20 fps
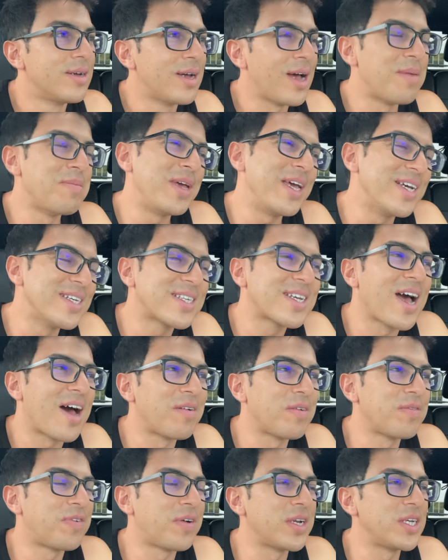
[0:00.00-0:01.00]
I mean, it's kind
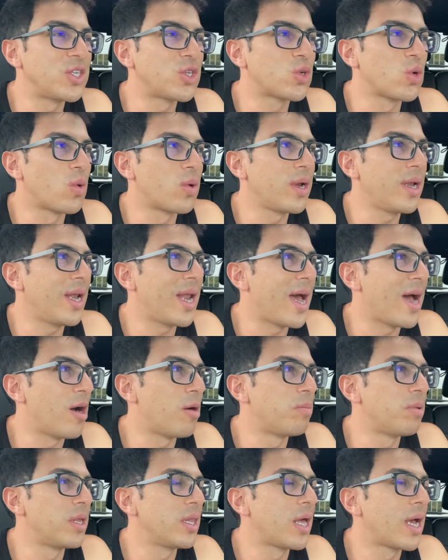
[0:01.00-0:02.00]
of a funny story now,
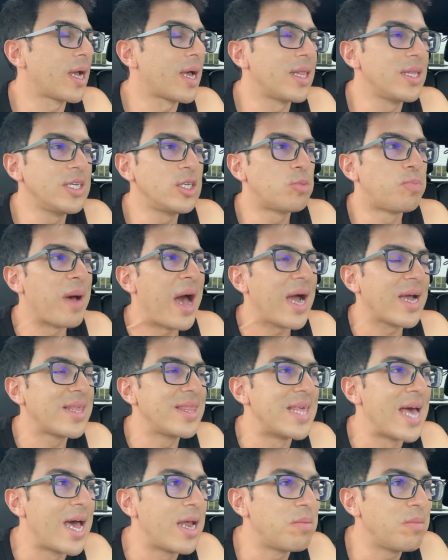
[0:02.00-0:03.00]
but like at least back
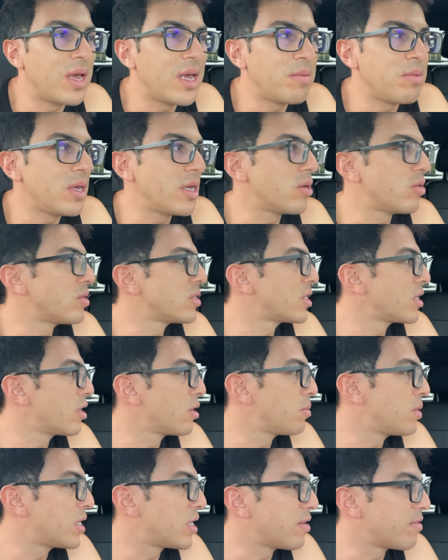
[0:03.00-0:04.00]
then, maybe it was a little
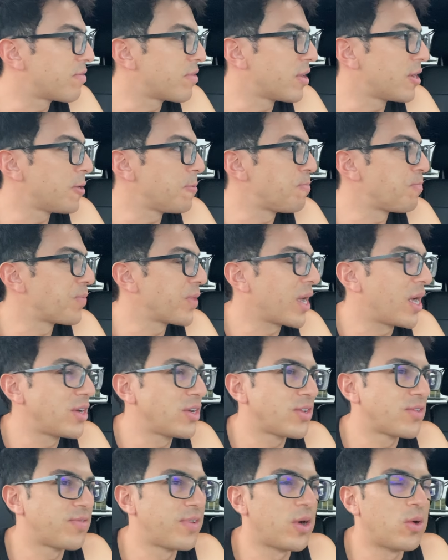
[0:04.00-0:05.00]
bit different. I
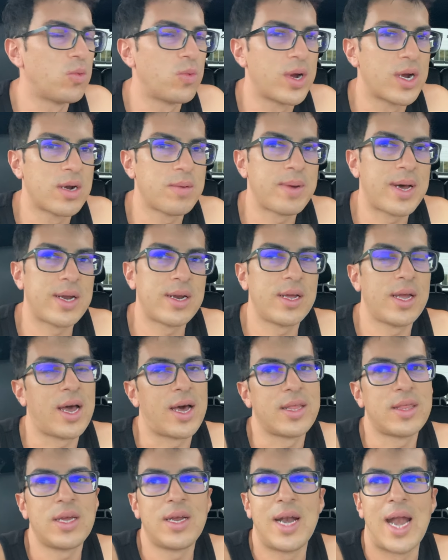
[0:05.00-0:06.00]
just felt weird about it. Yeah,
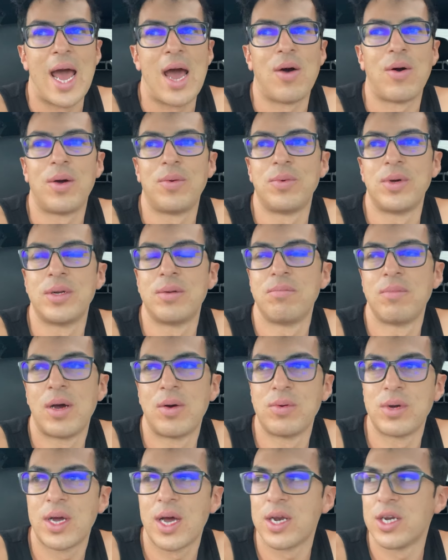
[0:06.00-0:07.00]
I think now I would I
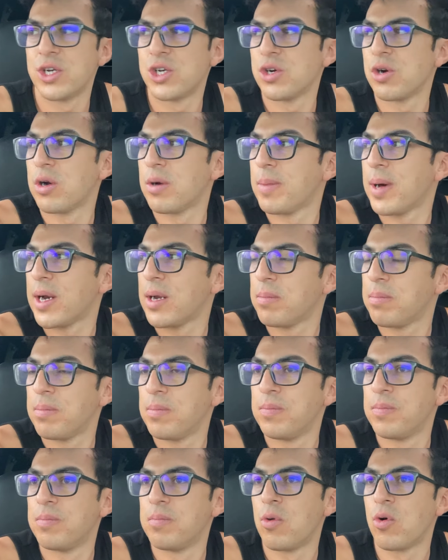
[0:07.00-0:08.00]
would kind of joke about it
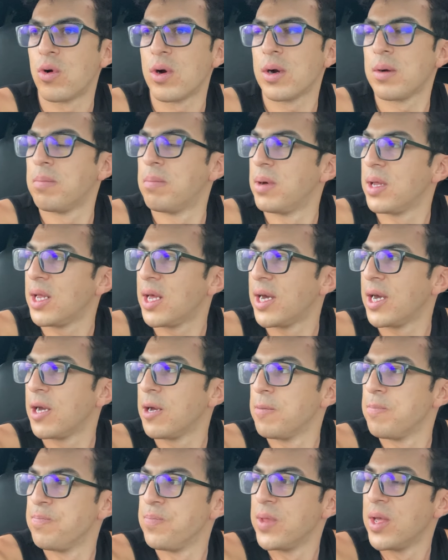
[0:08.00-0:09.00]
more, but like
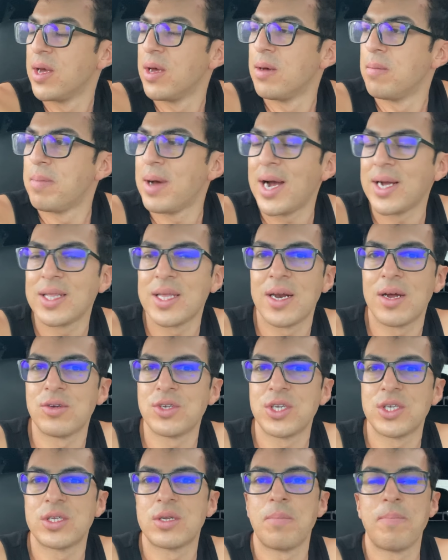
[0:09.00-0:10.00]
back then I was
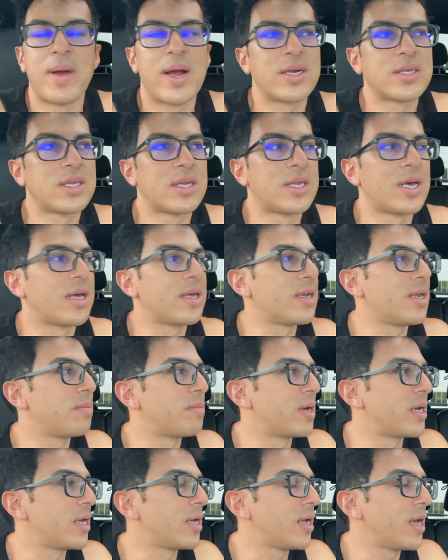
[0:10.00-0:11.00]
just embarrassed to tell
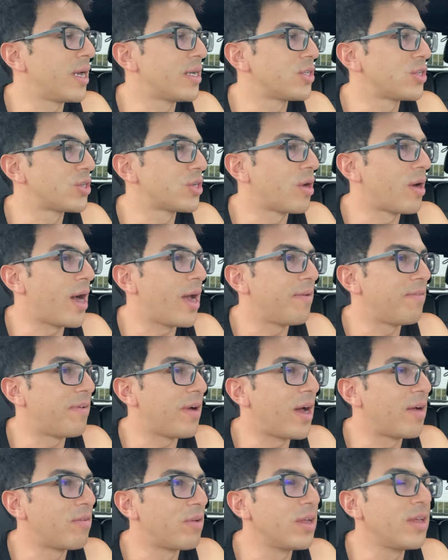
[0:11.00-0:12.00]
anybody. And so I
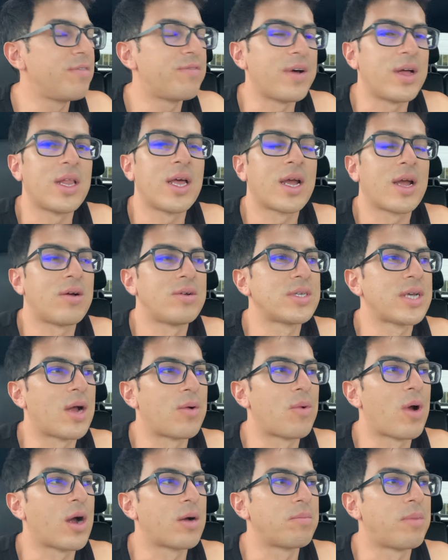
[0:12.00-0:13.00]
I really felt like at
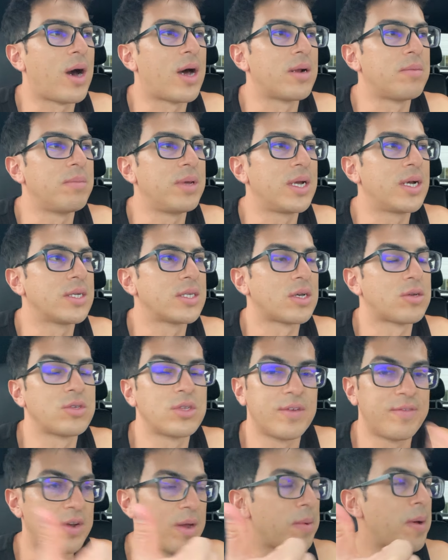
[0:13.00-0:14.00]
rock bottom because I was
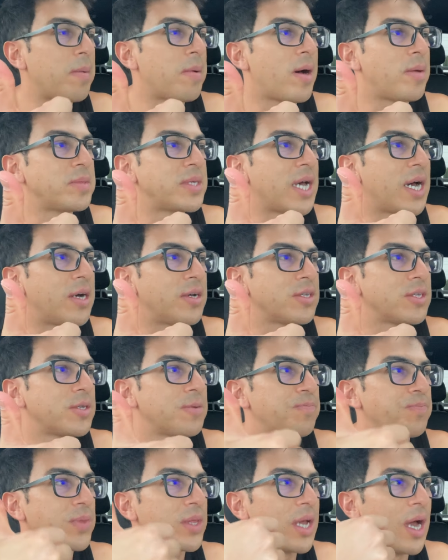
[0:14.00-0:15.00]
living at my mom's house.
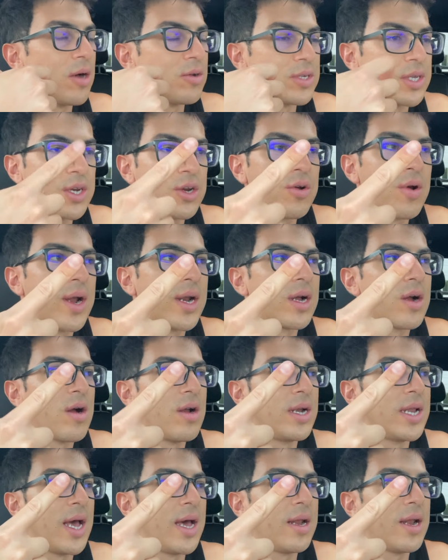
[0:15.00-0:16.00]
I was in credit
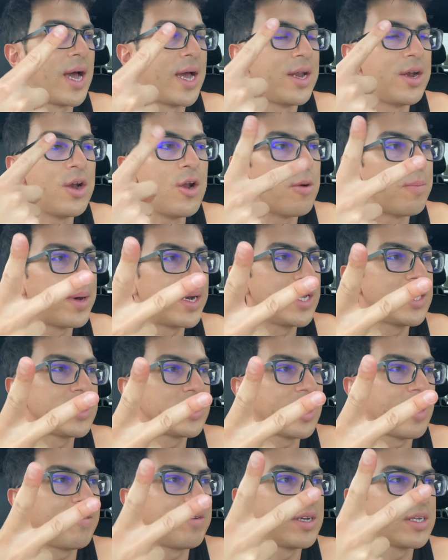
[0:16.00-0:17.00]
card debt. I had no money in
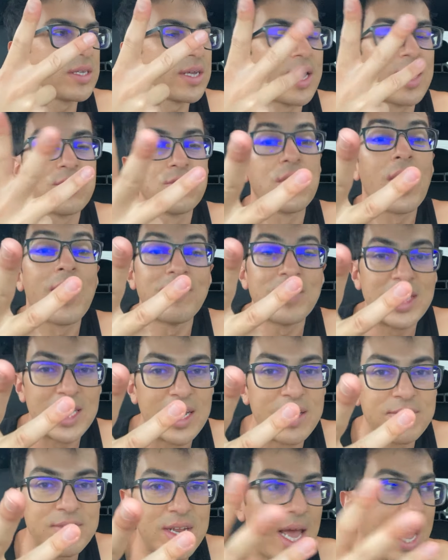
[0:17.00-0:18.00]
savings and I was driving
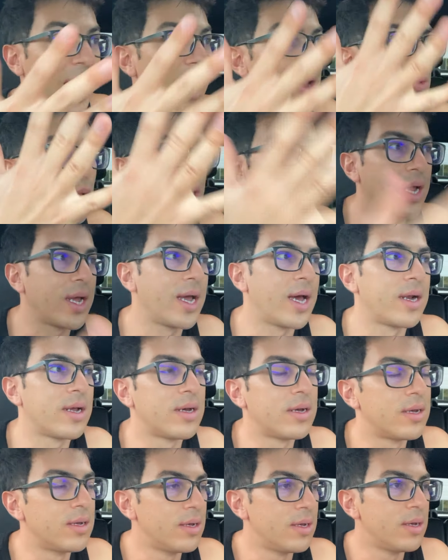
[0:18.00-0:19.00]
Lyft and working at
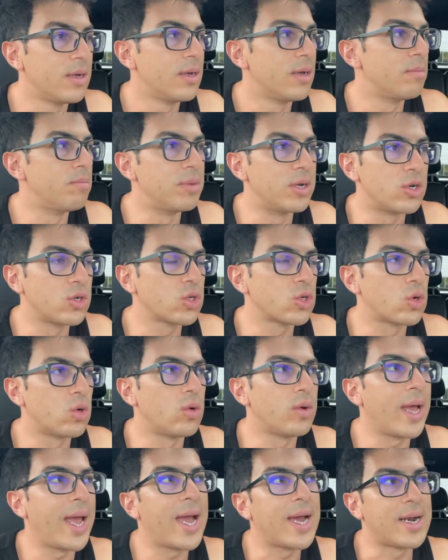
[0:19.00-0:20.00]
a middle
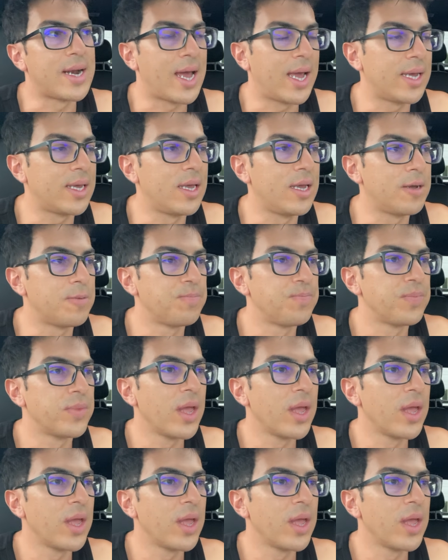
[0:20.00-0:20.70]
school and Nike.